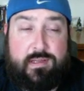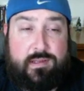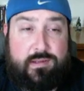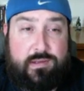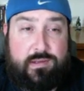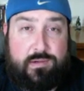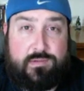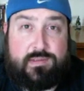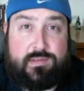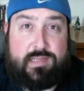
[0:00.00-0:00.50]

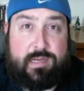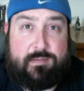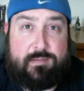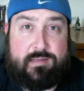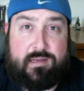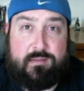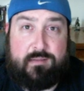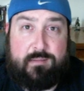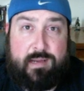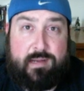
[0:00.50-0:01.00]
those types of
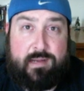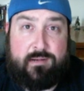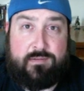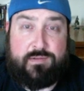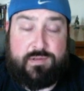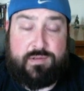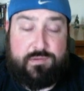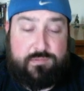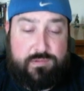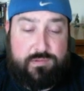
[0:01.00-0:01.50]

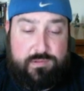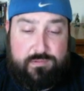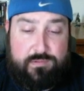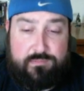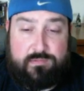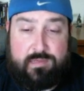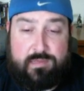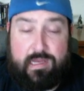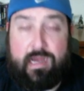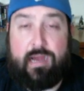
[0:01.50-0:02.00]
commanders, you do
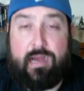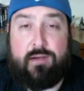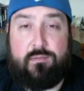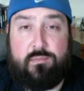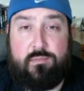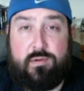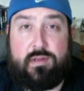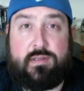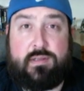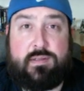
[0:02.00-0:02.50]
not
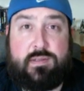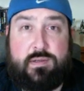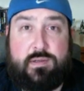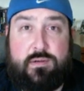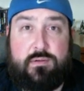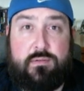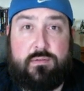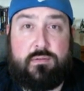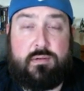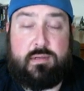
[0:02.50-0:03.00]
want
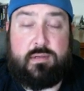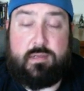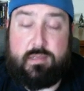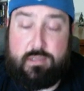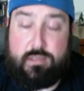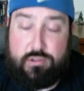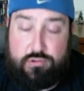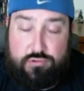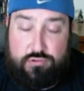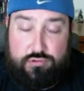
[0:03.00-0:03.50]
to,
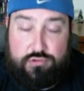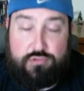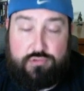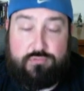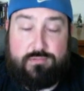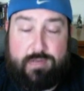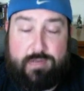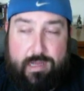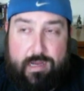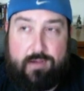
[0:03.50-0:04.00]
do
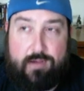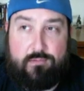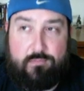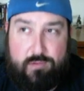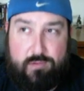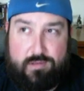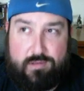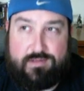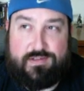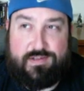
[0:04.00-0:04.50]
not
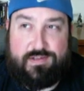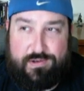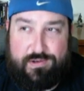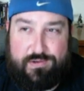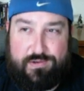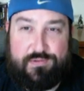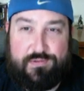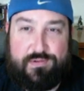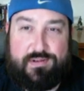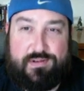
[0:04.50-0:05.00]
want to